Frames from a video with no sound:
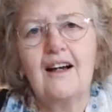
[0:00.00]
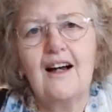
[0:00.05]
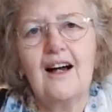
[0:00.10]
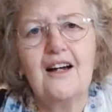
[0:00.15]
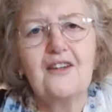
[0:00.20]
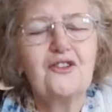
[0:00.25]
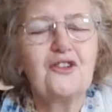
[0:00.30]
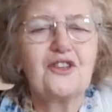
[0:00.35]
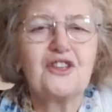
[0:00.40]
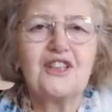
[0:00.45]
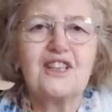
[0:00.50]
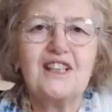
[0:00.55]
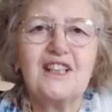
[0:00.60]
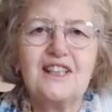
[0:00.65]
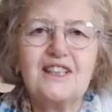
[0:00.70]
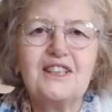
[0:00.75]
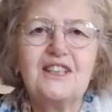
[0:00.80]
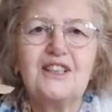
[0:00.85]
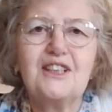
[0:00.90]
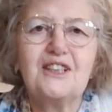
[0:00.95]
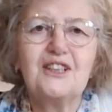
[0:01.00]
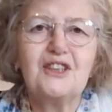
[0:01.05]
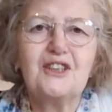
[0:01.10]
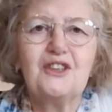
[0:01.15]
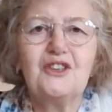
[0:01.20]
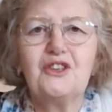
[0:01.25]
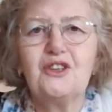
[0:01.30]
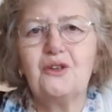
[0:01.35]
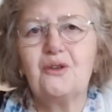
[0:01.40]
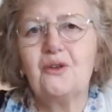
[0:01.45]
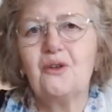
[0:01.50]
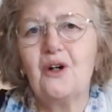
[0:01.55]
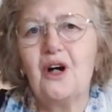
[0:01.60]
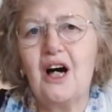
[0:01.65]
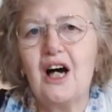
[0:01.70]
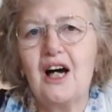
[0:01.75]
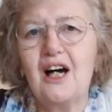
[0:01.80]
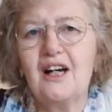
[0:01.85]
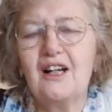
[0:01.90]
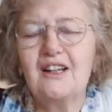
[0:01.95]
I just listened to
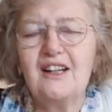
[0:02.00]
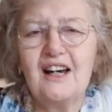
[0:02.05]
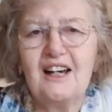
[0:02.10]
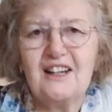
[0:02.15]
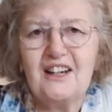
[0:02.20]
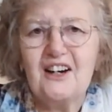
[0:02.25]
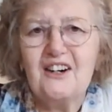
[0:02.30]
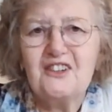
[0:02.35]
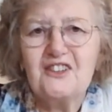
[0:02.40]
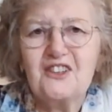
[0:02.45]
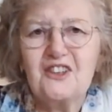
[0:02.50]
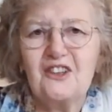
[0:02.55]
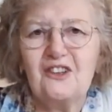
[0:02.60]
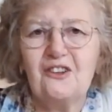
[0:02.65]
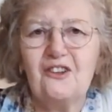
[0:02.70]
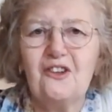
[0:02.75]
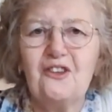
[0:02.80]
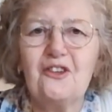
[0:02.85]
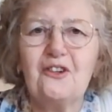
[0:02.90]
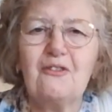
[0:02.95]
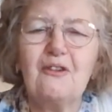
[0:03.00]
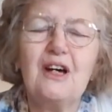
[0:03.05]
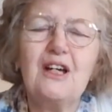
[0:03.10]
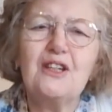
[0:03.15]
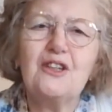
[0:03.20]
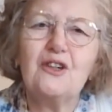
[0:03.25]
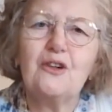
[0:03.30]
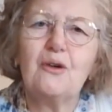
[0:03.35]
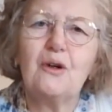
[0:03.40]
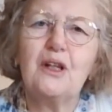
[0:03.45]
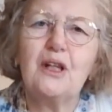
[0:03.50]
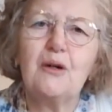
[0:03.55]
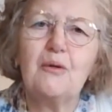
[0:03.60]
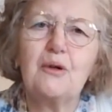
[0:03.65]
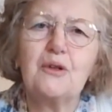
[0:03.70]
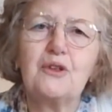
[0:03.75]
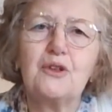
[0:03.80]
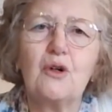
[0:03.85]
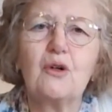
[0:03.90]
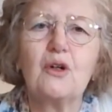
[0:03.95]
an article on the radio and they
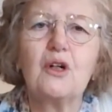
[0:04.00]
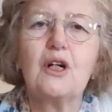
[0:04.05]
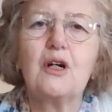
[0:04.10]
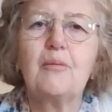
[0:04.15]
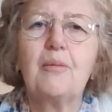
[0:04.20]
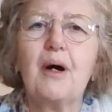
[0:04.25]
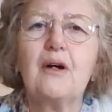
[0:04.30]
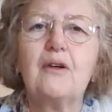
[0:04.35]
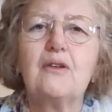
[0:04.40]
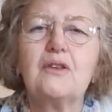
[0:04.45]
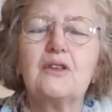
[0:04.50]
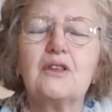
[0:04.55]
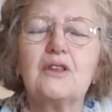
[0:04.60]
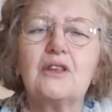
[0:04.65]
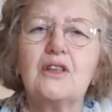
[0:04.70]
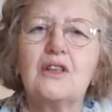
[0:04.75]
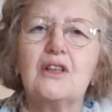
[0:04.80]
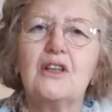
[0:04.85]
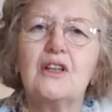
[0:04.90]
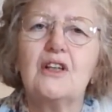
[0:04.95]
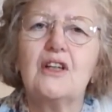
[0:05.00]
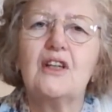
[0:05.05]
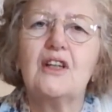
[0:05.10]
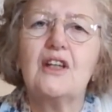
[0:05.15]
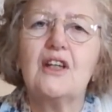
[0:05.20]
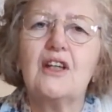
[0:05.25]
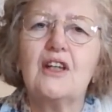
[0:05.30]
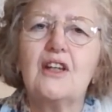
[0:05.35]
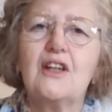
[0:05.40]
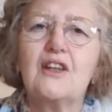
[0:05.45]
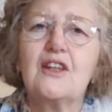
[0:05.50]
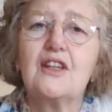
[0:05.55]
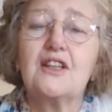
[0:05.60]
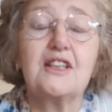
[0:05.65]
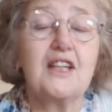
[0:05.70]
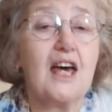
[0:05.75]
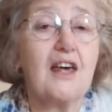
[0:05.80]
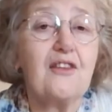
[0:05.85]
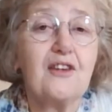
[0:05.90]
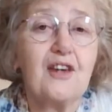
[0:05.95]
were talking about the
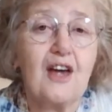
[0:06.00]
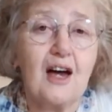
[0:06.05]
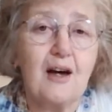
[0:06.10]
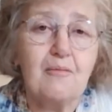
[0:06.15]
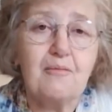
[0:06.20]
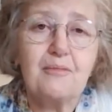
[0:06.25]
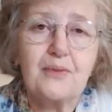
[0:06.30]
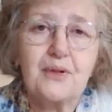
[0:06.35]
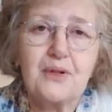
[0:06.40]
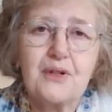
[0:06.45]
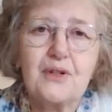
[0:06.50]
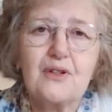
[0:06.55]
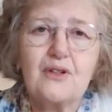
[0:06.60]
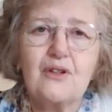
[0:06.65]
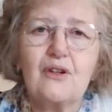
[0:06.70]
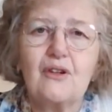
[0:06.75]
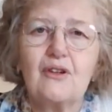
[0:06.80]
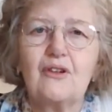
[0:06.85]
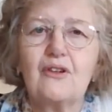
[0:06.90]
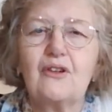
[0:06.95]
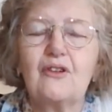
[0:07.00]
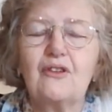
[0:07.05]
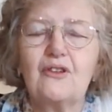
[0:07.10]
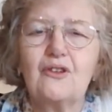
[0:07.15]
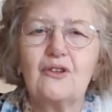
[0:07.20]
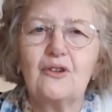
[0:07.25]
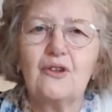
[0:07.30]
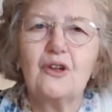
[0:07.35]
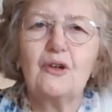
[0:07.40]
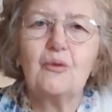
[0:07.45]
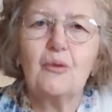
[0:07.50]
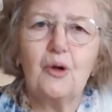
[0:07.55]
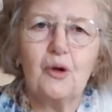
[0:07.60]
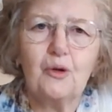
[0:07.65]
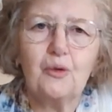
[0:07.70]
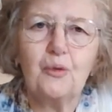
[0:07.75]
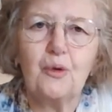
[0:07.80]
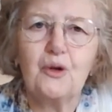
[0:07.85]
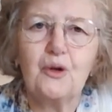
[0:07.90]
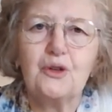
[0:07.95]
death camps during
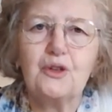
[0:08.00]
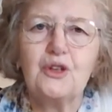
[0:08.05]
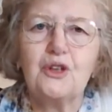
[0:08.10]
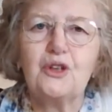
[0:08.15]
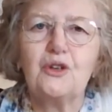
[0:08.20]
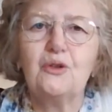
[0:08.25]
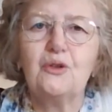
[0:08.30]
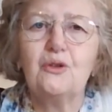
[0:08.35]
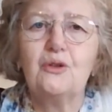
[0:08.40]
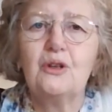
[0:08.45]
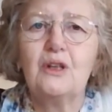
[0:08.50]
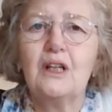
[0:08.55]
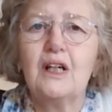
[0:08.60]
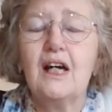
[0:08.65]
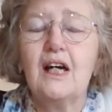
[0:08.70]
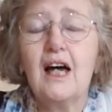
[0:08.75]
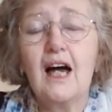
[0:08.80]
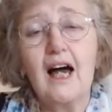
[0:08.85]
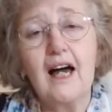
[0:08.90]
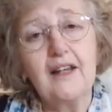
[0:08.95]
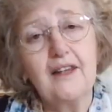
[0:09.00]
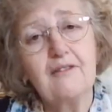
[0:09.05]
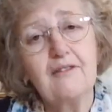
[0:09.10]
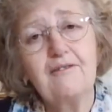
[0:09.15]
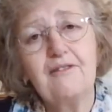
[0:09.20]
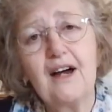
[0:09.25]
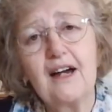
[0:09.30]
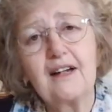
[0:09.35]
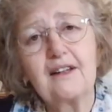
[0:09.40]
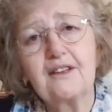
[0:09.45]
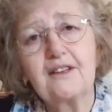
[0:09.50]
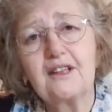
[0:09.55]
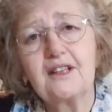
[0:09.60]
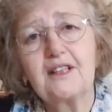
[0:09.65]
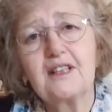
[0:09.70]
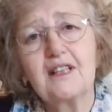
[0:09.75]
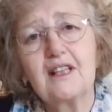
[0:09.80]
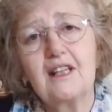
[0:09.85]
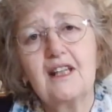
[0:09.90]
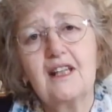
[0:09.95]
World War II and the fact
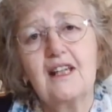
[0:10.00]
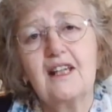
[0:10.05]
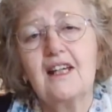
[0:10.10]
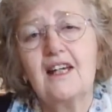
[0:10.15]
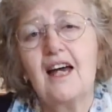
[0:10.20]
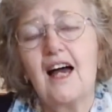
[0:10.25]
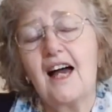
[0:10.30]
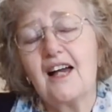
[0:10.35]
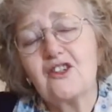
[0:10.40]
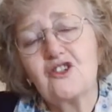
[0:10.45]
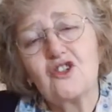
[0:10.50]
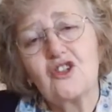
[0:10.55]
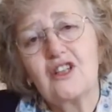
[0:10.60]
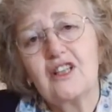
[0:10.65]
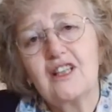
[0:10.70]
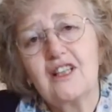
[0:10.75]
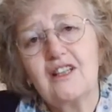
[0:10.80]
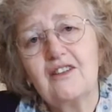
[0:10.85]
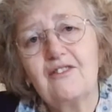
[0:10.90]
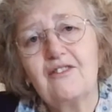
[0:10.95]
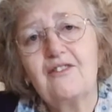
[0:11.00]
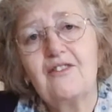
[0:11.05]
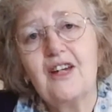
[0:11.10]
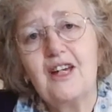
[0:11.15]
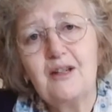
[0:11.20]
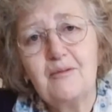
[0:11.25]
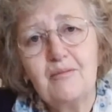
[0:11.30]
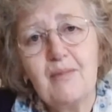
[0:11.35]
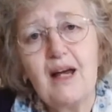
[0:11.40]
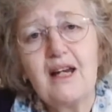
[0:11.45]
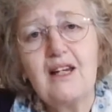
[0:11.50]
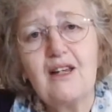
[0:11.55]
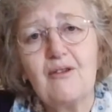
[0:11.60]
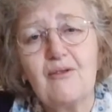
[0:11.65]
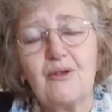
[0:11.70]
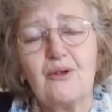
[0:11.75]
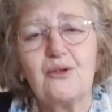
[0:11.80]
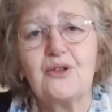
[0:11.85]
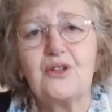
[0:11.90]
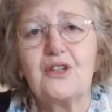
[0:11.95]
that actually in many
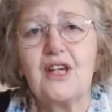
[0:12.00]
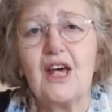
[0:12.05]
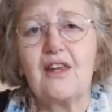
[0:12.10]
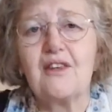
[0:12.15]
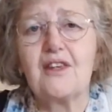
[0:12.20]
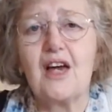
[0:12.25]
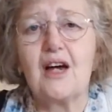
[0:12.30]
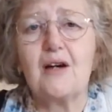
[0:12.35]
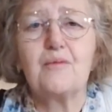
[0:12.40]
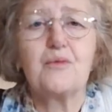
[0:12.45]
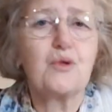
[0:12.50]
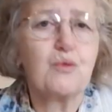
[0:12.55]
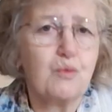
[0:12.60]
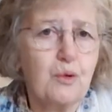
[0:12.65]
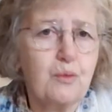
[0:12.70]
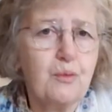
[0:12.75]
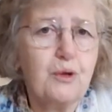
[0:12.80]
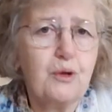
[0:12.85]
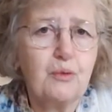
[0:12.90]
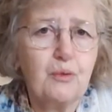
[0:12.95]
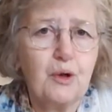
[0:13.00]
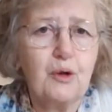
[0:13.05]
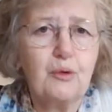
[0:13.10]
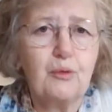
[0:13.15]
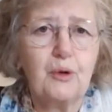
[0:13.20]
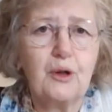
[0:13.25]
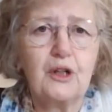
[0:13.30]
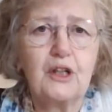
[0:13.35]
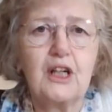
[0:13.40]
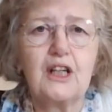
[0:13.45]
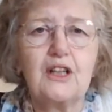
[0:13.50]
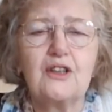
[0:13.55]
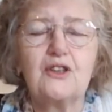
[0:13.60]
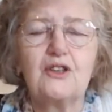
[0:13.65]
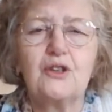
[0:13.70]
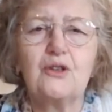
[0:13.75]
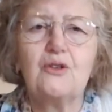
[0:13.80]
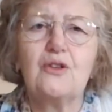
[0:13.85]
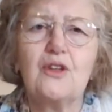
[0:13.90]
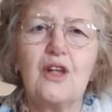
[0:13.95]
of those death camps women were working
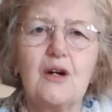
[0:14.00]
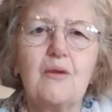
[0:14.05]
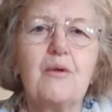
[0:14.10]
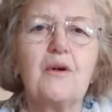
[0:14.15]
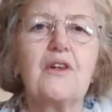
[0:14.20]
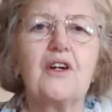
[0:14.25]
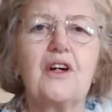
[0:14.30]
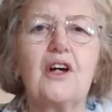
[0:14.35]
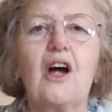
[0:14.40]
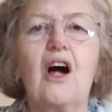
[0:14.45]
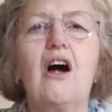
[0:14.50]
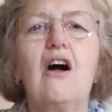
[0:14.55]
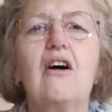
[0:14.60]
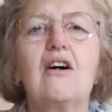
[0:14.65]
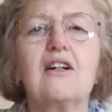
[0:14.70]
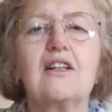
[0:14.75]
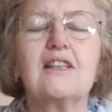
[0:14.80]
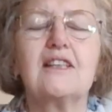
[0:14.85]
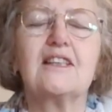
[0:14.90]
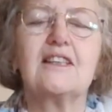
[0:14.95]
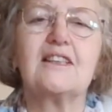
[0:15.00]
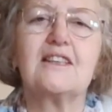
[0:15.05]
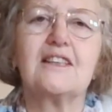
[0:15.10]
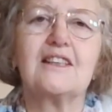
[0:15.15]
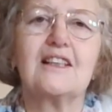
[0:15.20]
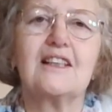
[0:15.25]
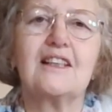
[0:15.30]
too. They were the guards.